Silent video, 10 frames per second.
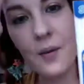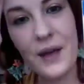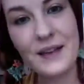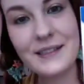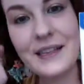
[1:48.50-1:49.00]

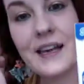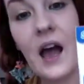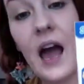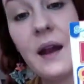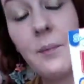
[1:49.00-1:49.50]
amazing,
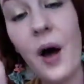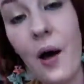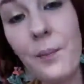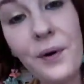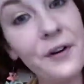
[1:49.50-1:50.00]
and
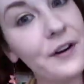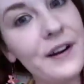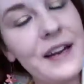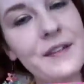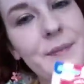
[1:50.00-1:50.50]
Pom
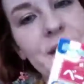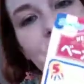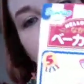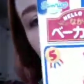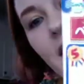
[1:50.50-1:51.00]
Purin is my
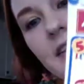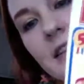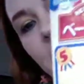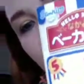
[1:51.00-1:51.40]
favorite,